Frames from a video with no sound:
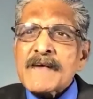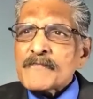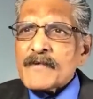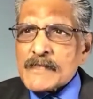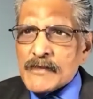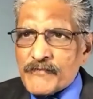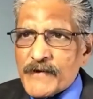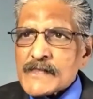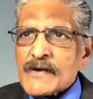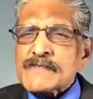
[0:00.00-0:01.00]
With the
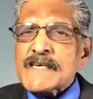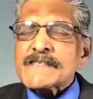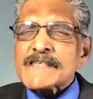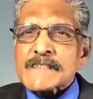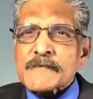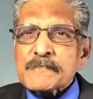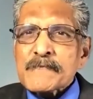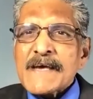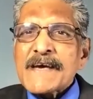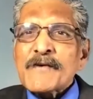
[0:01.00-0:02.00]
faith of Jesus.
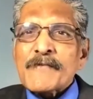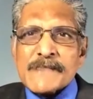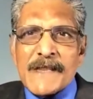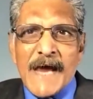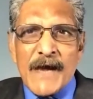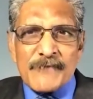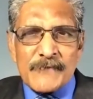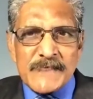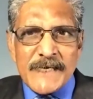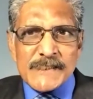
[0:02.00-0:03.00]
With the life of
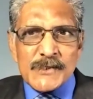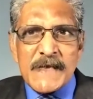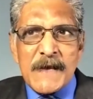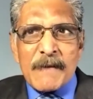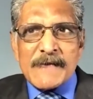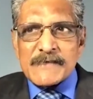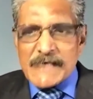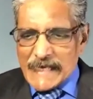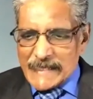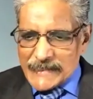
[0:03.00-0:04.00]
Jesus. But
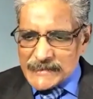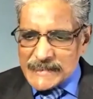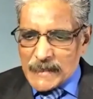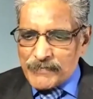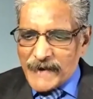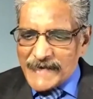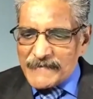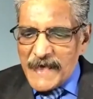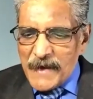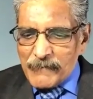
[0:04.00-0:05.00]
this is the price.
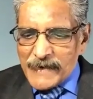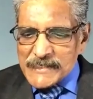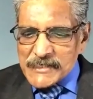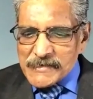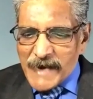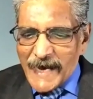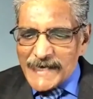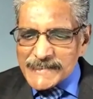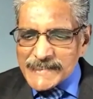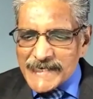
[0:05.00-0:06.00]
But
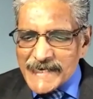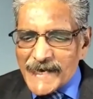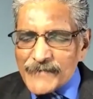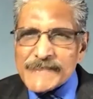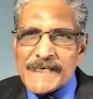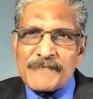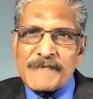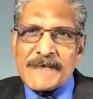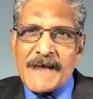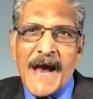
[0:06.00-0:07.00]
Christ lives in
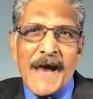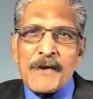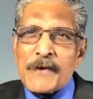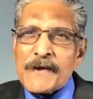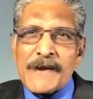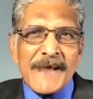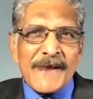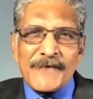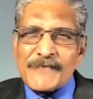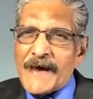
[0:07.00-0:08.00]
me. I don't
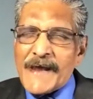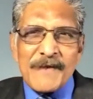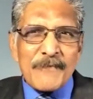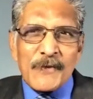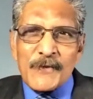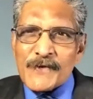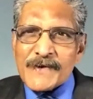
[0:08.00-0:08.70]
live anymore.